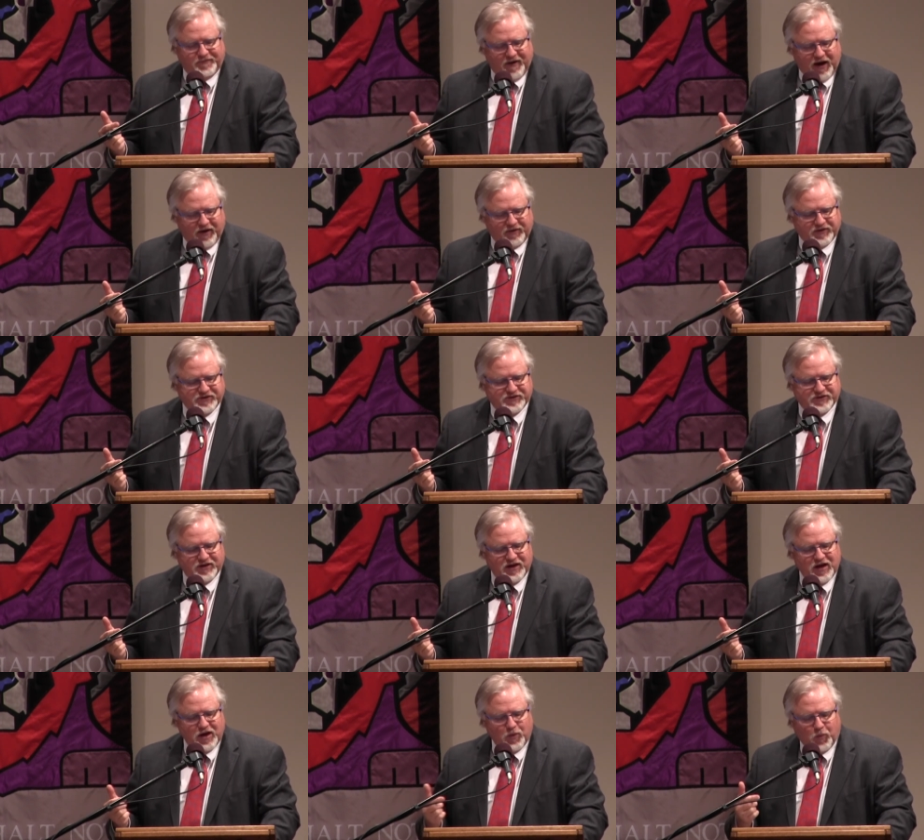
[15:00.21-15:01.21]
virus?
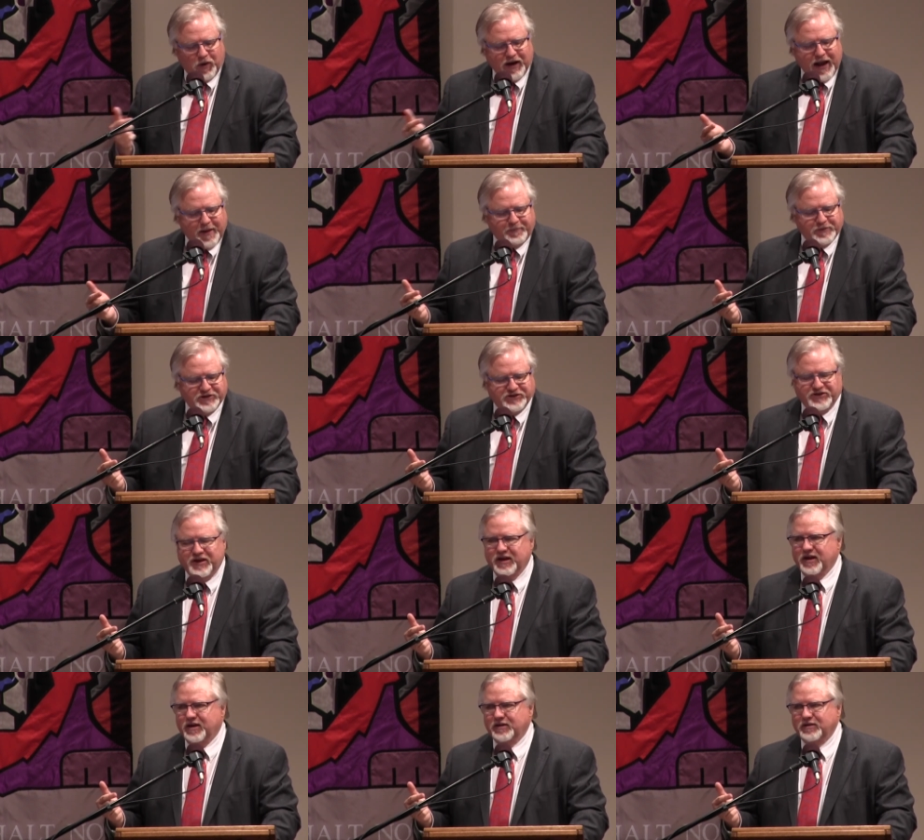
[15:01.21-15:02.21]
What happens
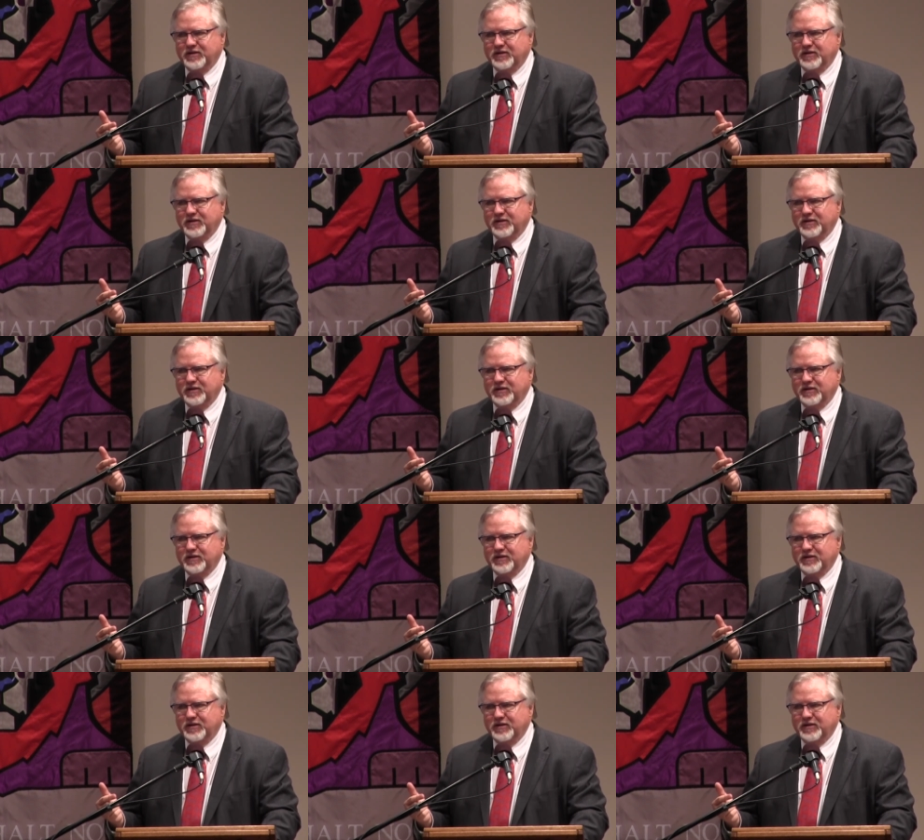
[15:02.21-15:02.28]
then?